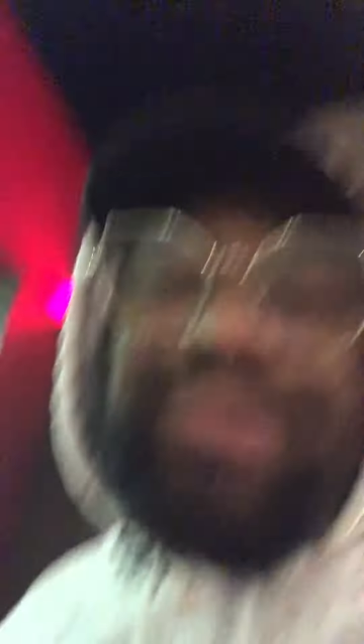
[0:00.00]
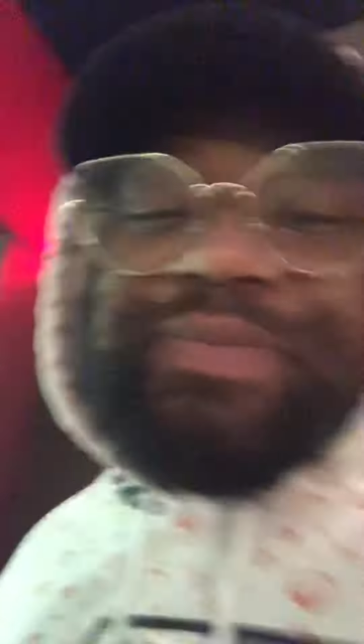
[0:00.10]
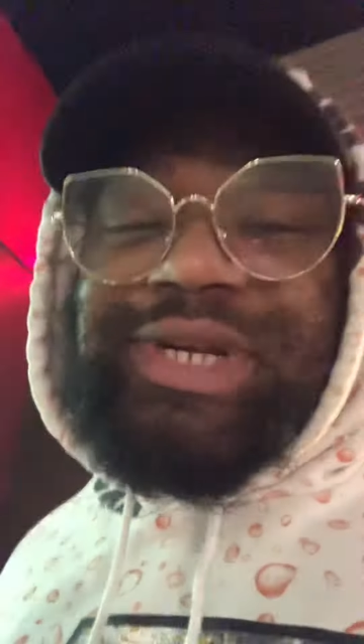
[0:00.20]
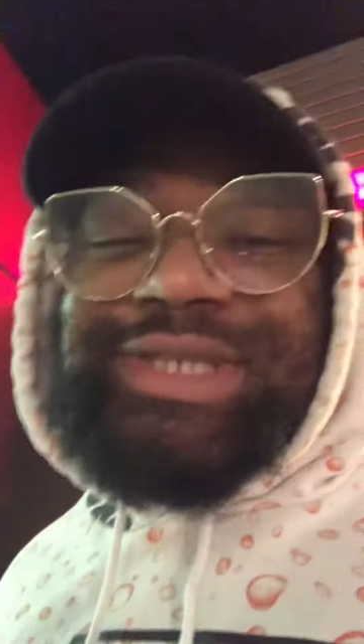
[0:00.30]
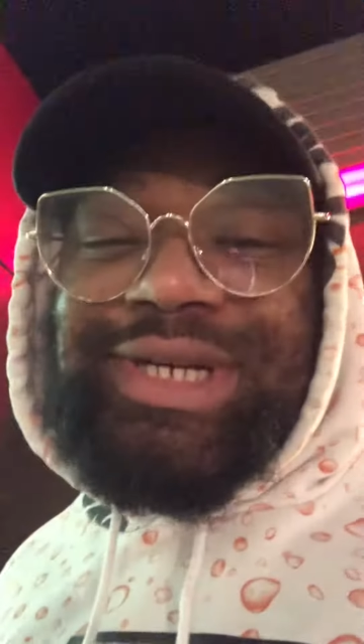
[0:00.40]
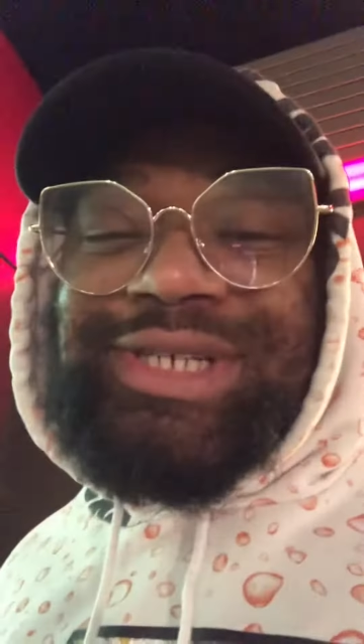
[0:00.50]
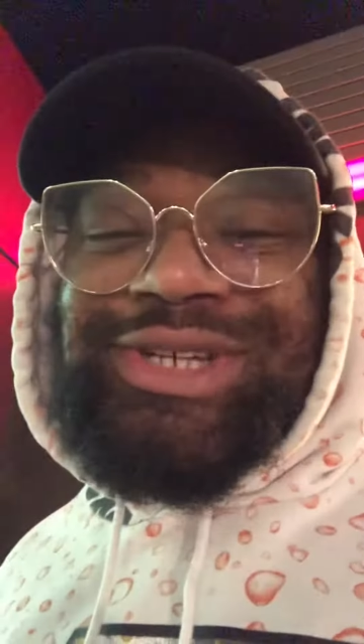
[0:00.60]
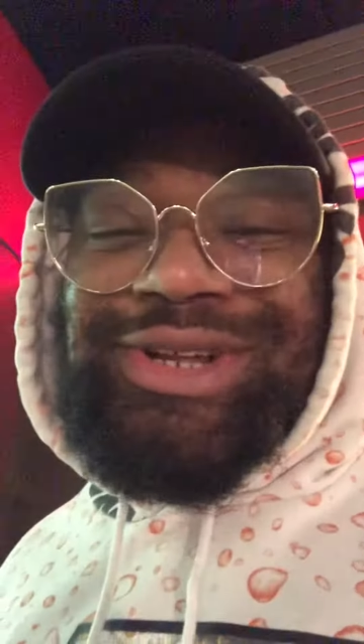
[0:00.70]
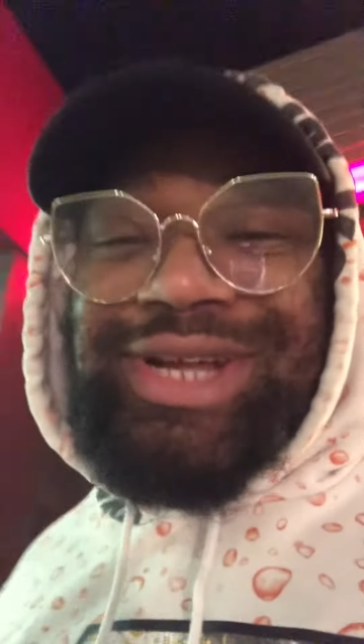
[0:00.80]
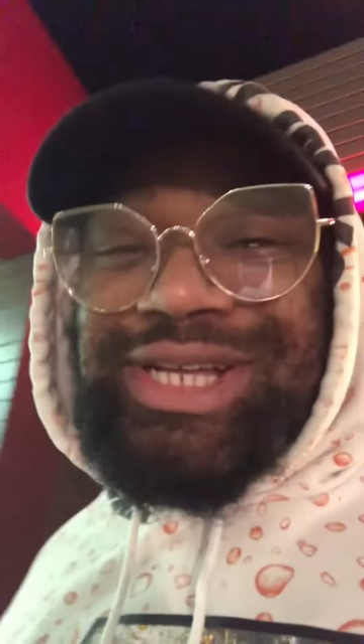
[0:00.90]
The
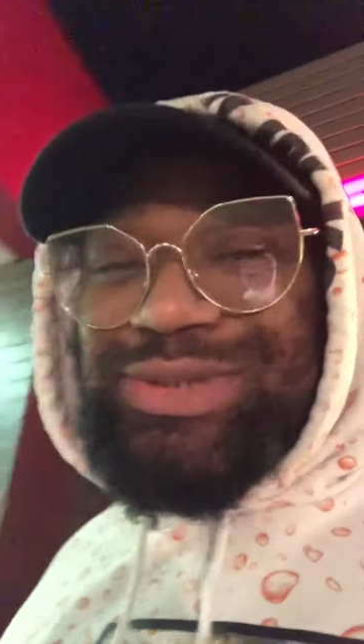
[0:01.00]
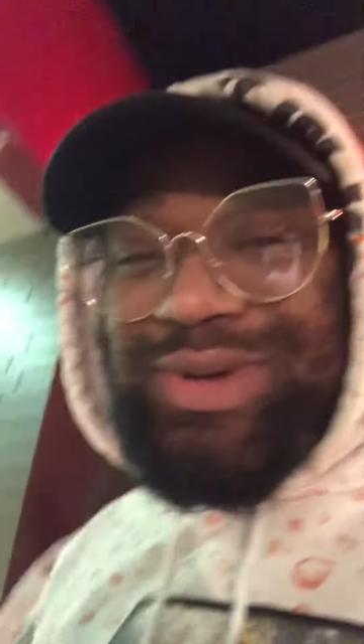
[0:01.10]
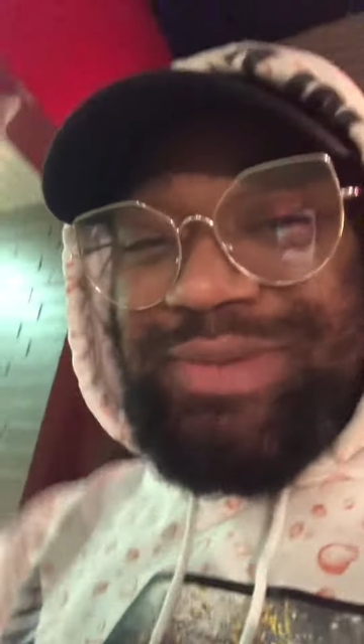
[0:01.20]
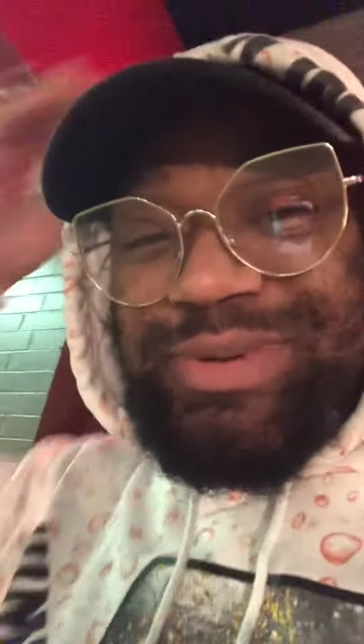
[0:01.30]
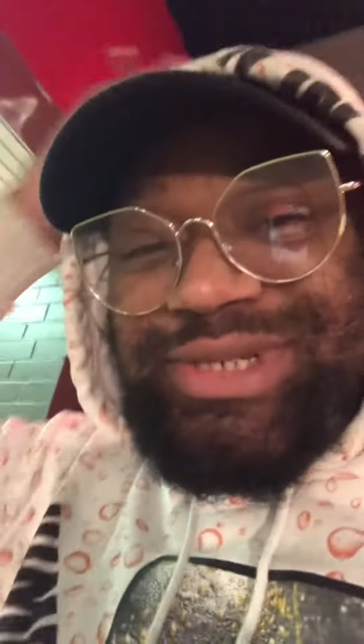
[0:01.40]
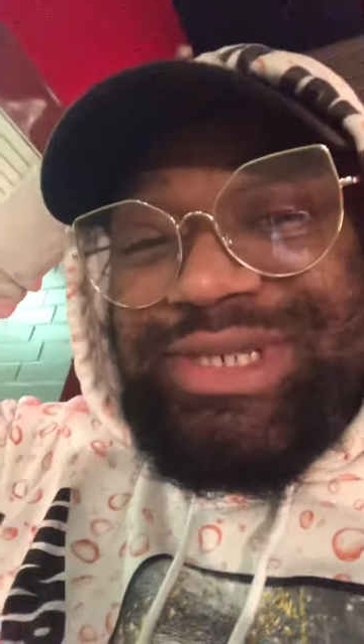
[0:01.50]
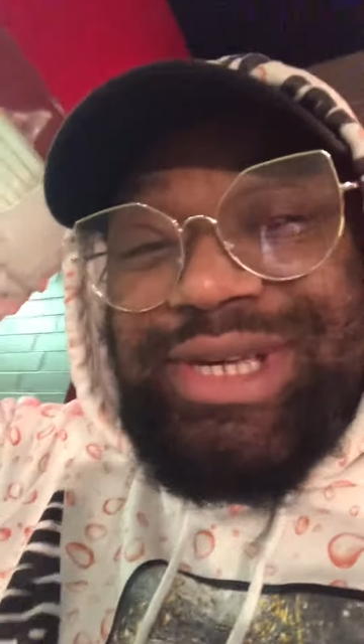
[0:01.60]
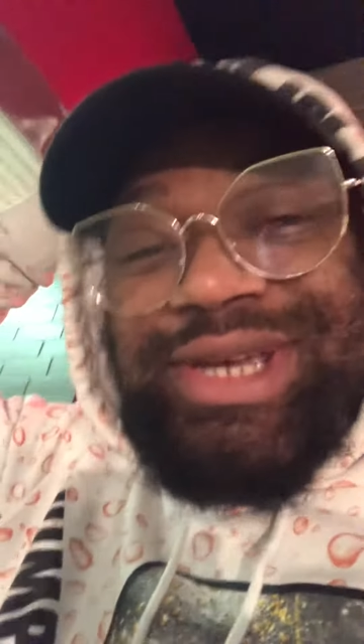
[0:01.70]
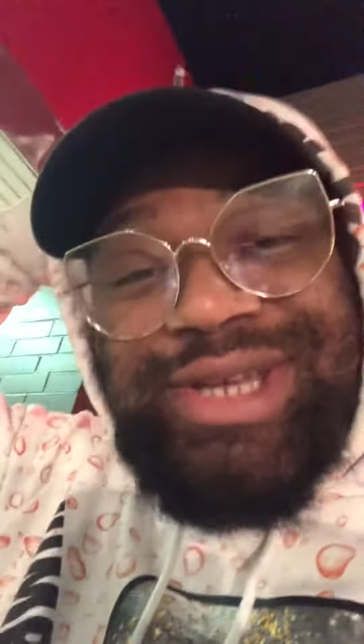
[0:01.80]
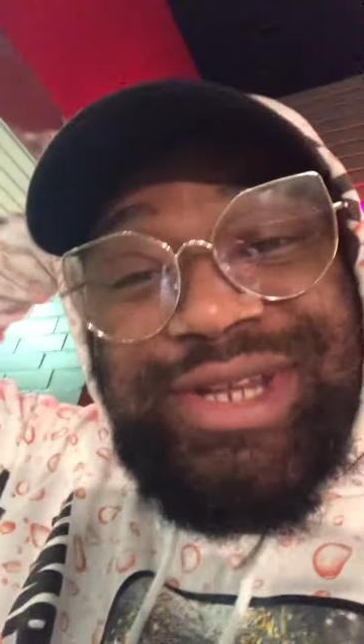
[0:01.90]
only got
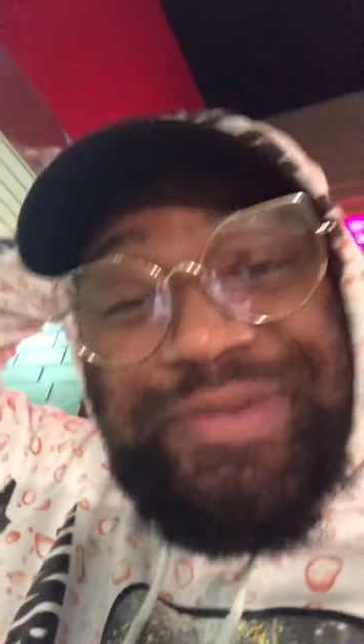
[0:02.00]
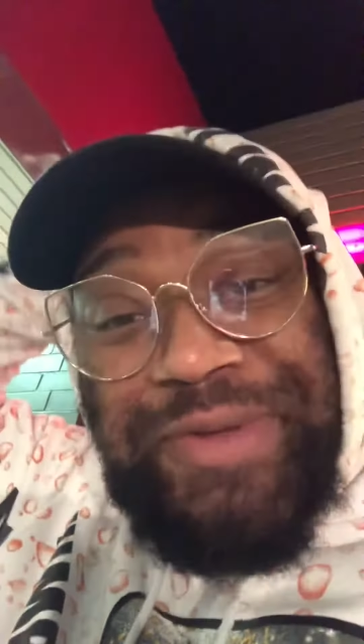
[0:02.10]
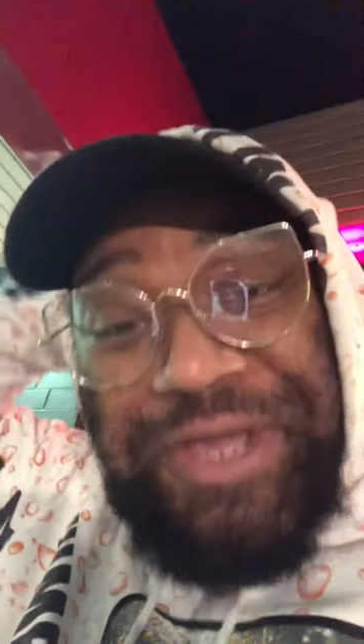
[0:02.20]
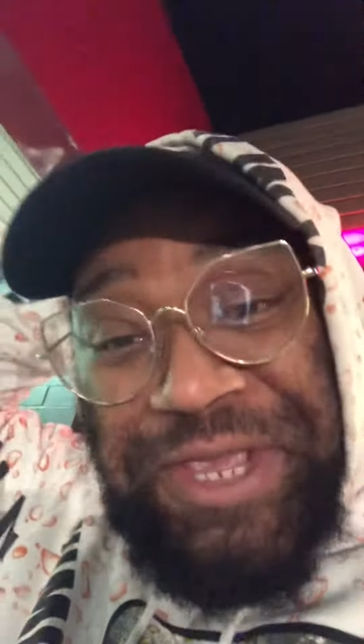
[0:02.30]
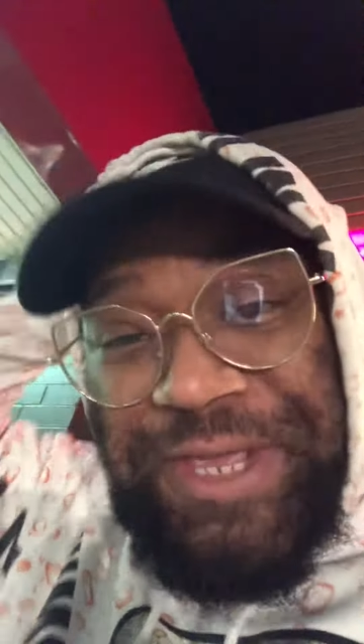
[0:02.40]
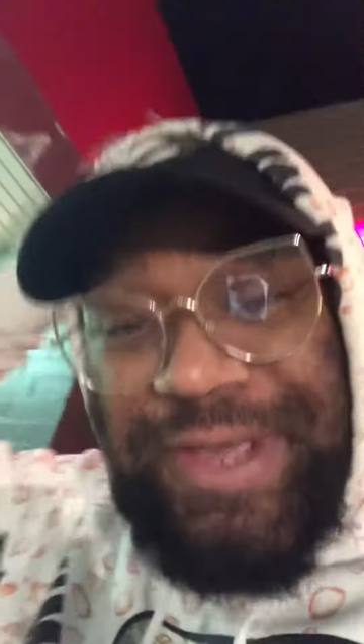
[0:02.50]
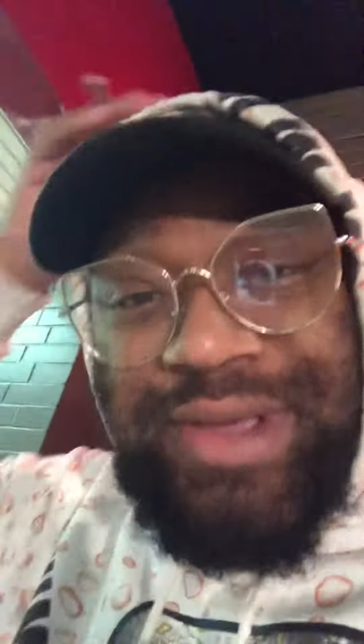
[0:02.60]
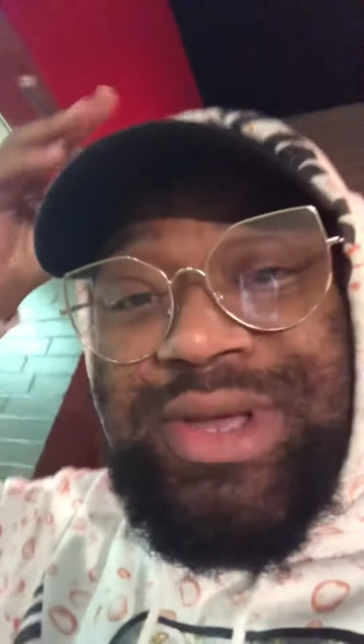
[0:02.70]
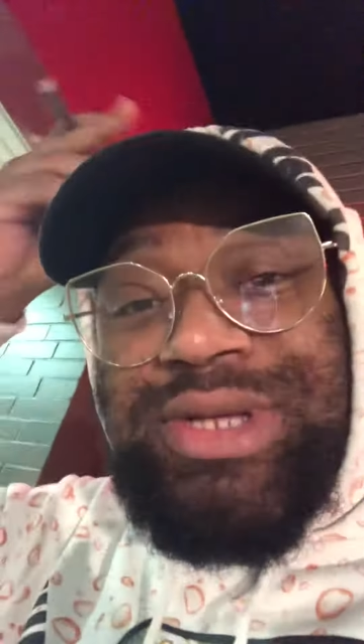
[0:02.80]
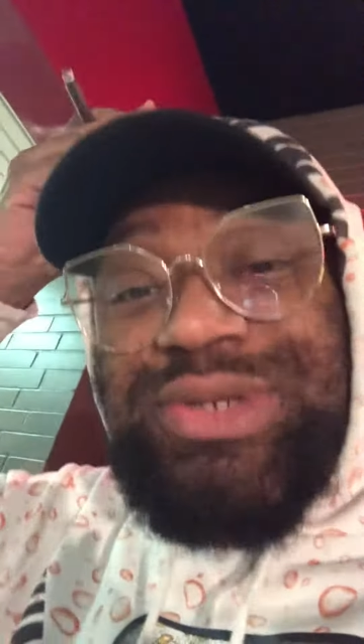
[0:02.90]
20% in it.
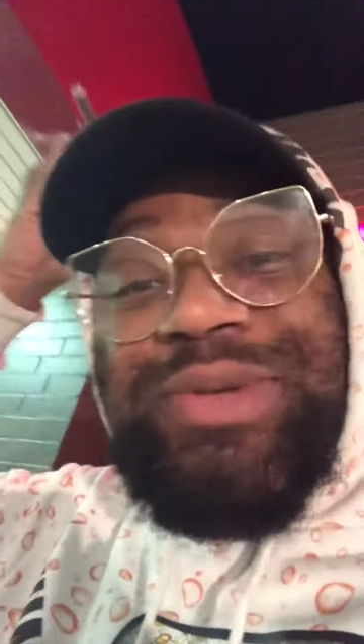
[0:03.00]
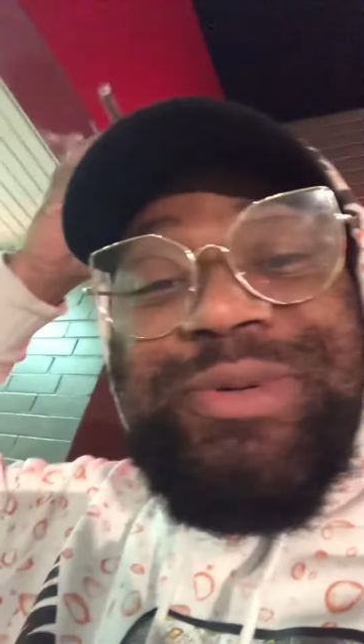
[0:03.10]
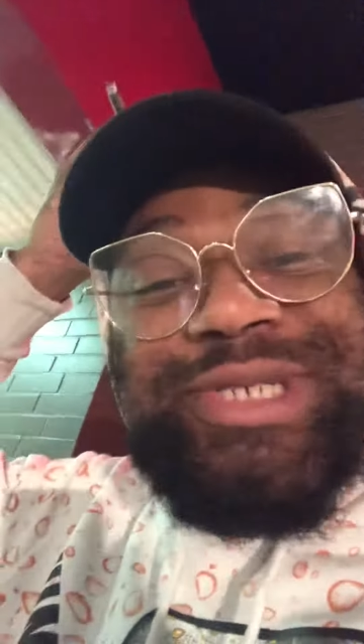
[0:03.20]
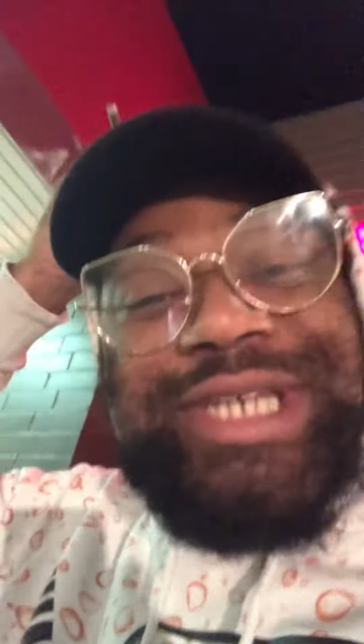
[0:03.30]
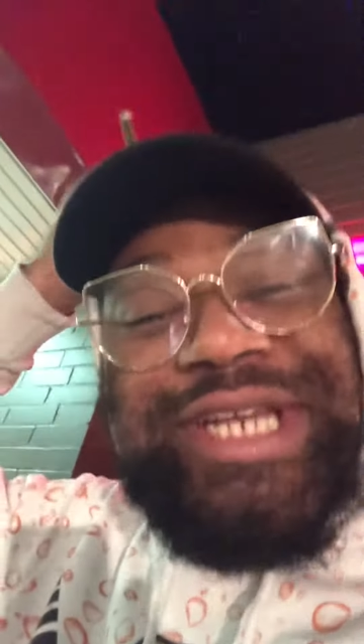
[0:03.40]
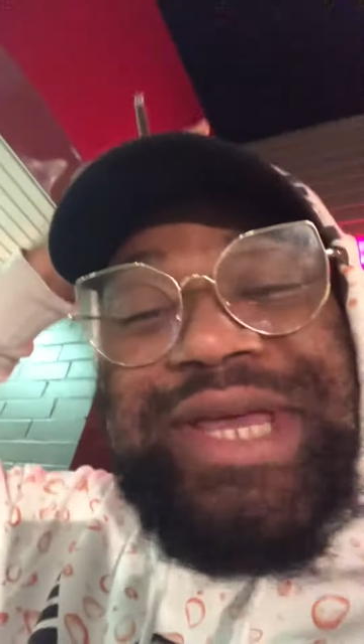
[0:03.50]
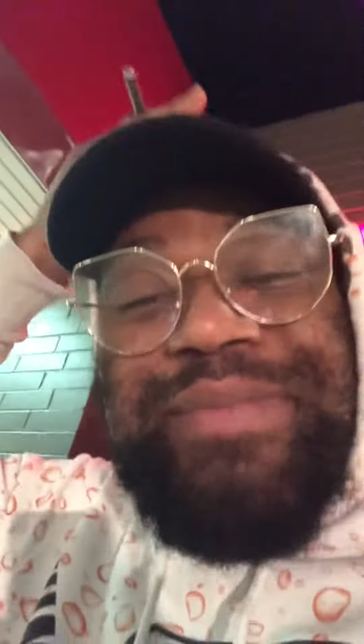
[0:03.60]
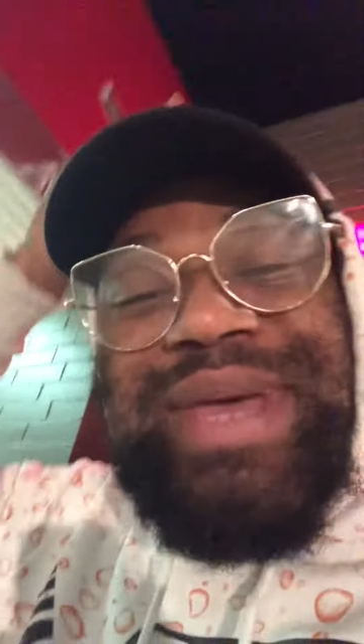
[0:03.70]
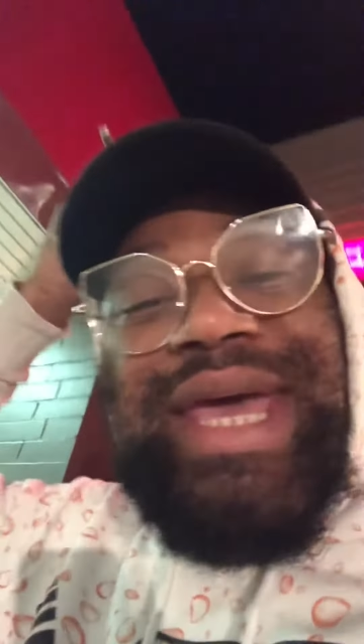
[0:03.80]
20% in it.